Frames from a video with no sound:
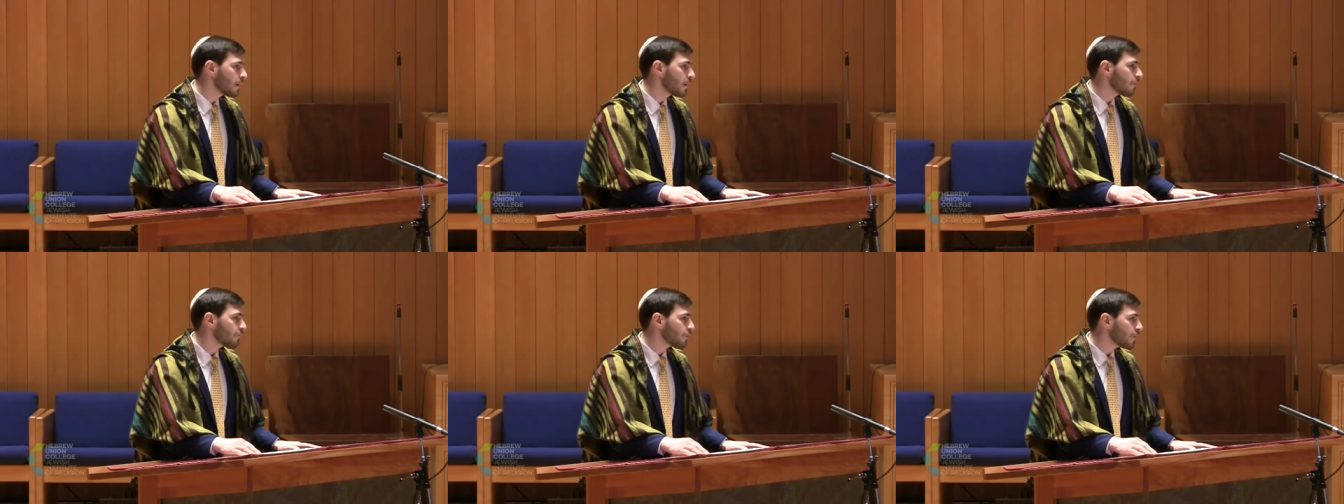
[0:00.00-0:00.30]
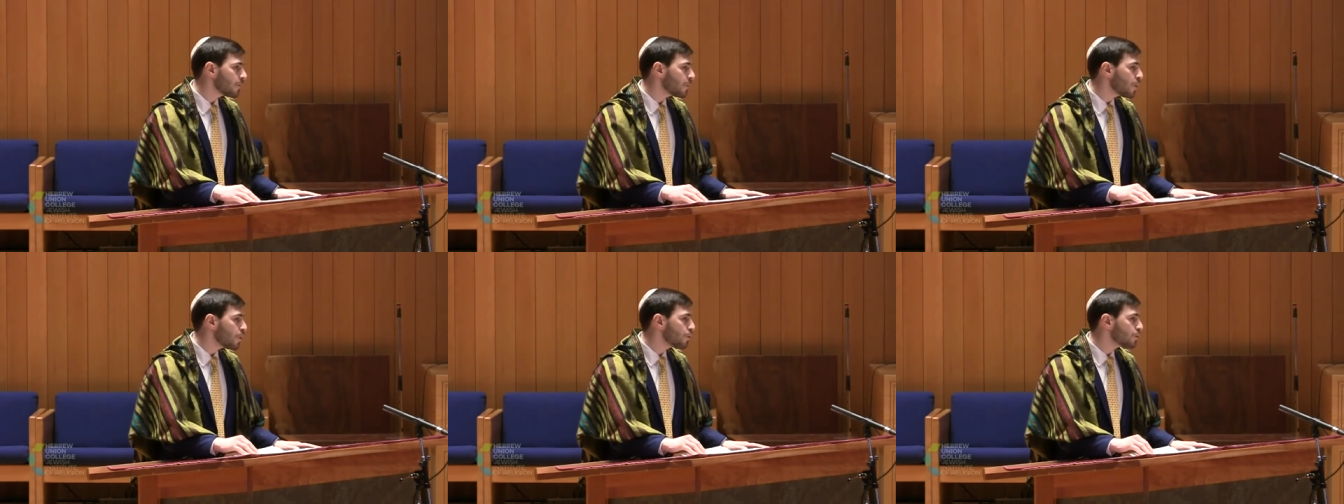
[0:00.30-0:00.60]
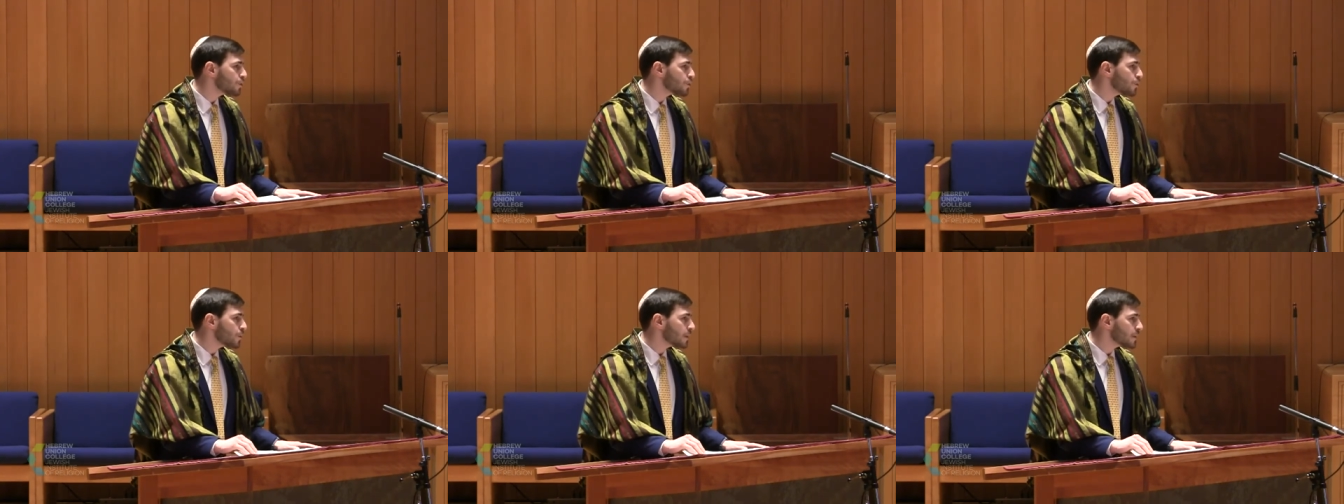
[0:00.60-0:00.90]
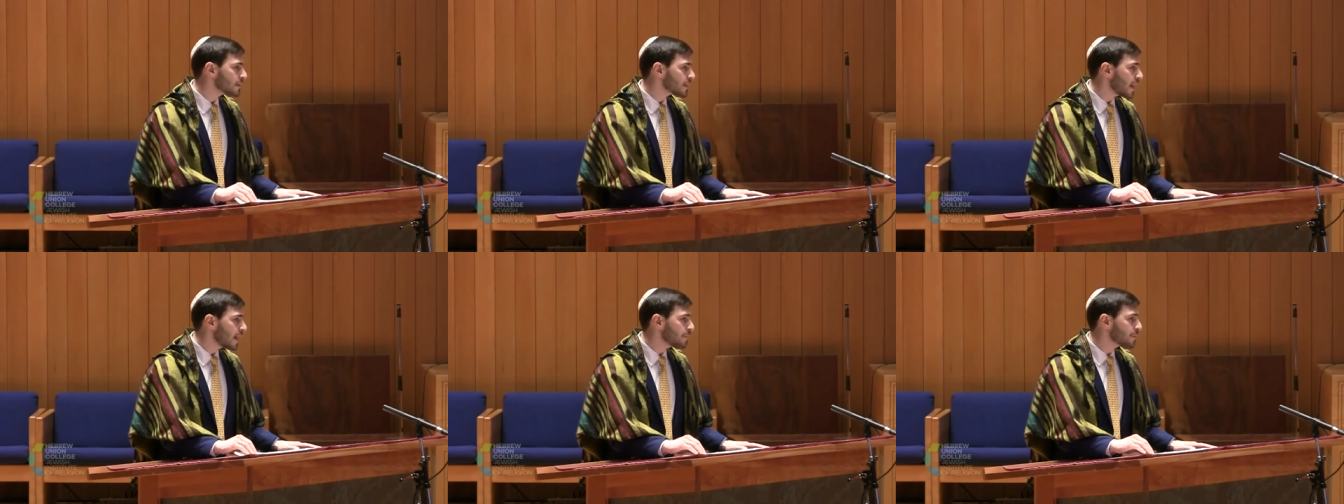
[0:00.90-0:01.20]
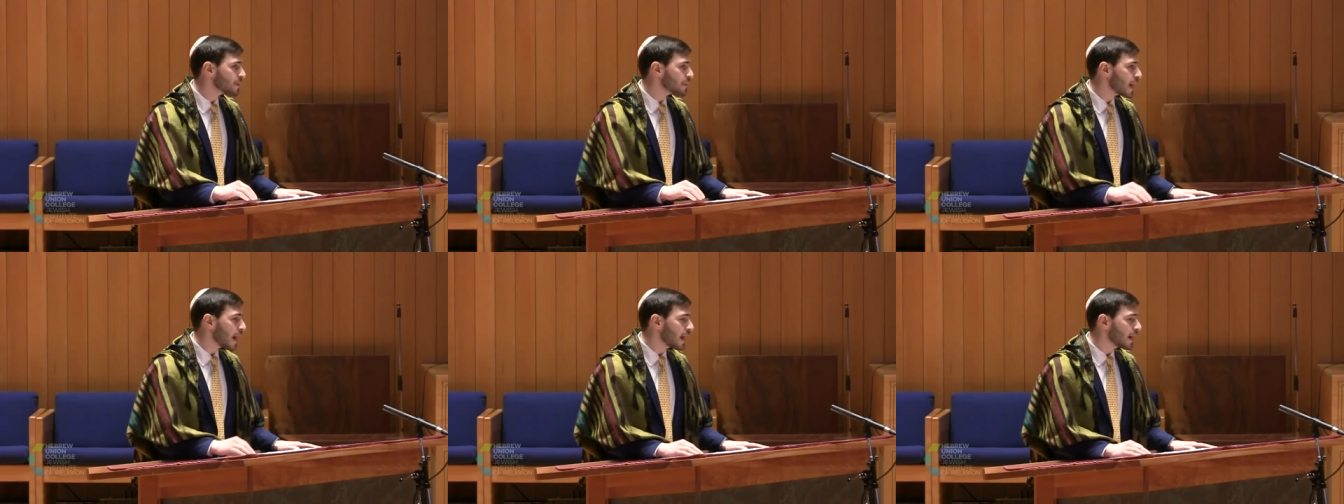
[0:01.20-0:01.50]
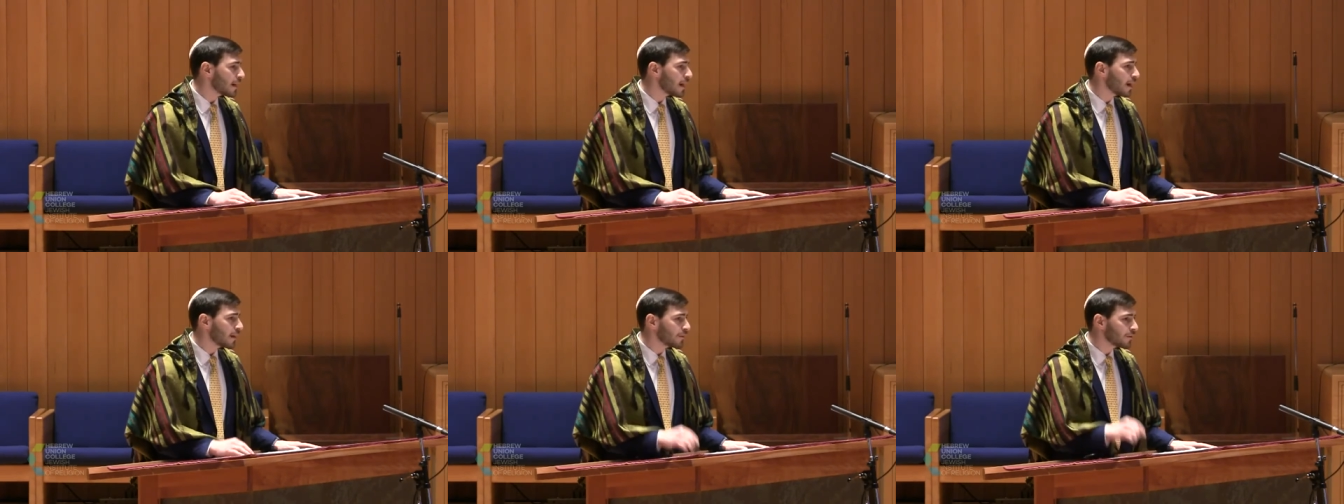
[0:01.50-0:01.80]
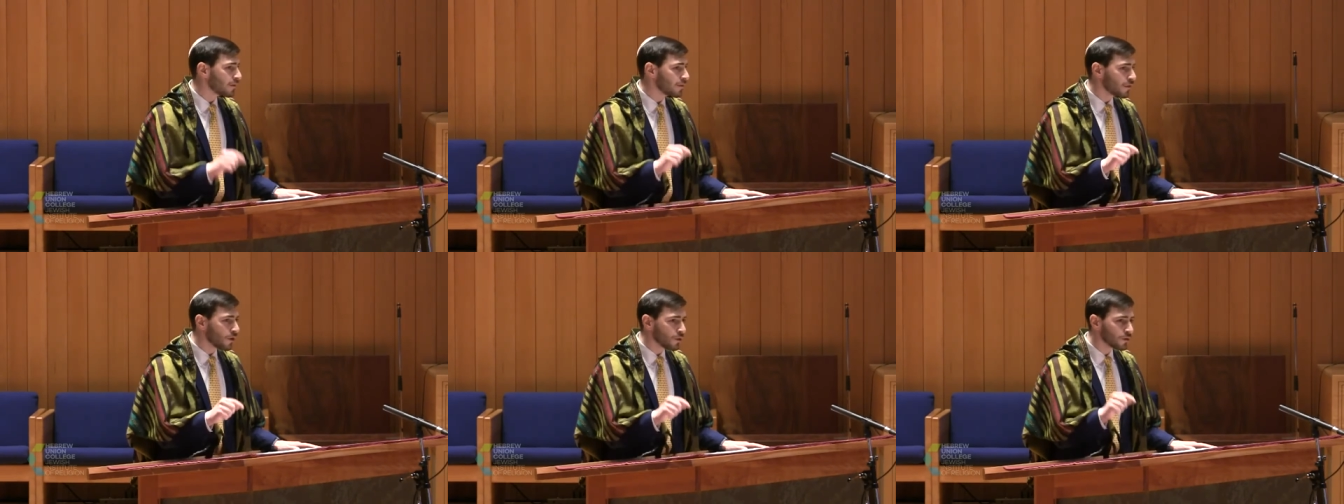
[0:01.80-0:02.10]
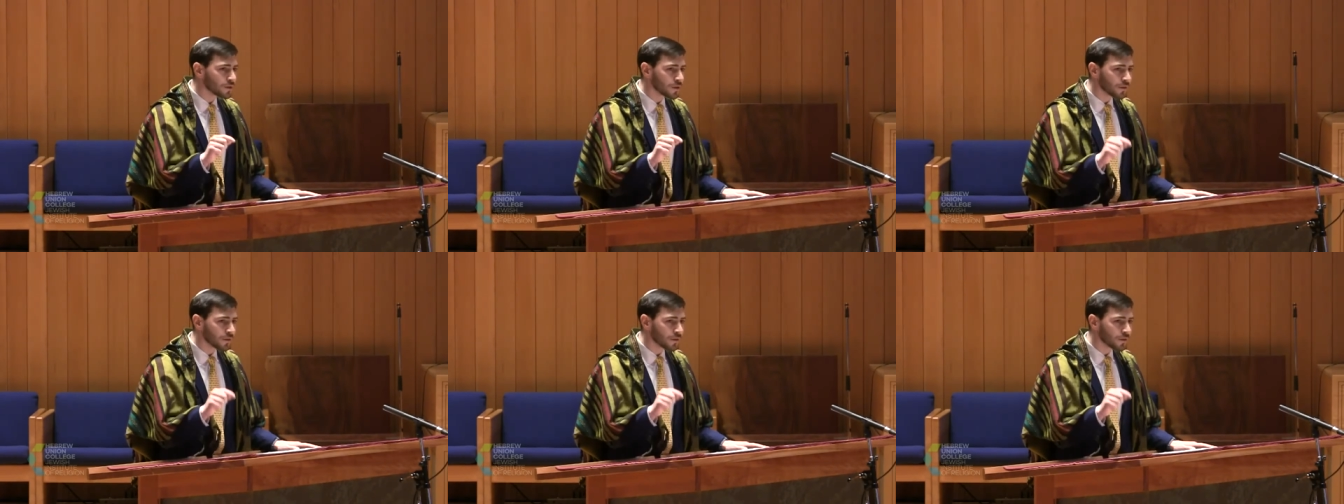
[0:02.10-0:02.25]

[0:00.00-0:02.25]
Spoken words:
from those who escaped Sinai to those